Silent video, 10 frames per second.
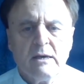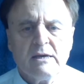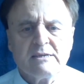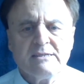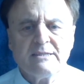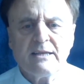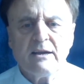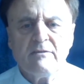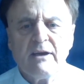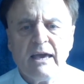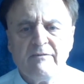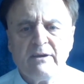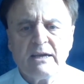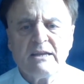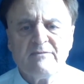Instead of
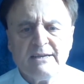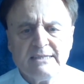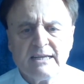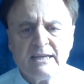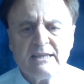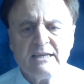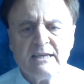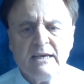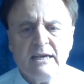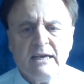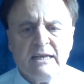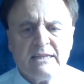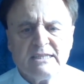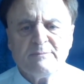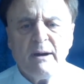having invested in
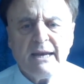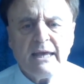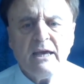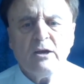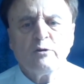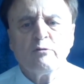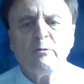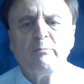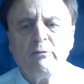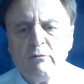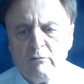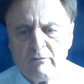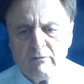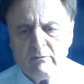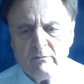this money to
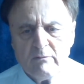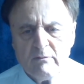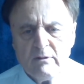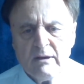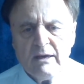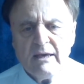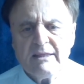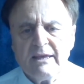improve the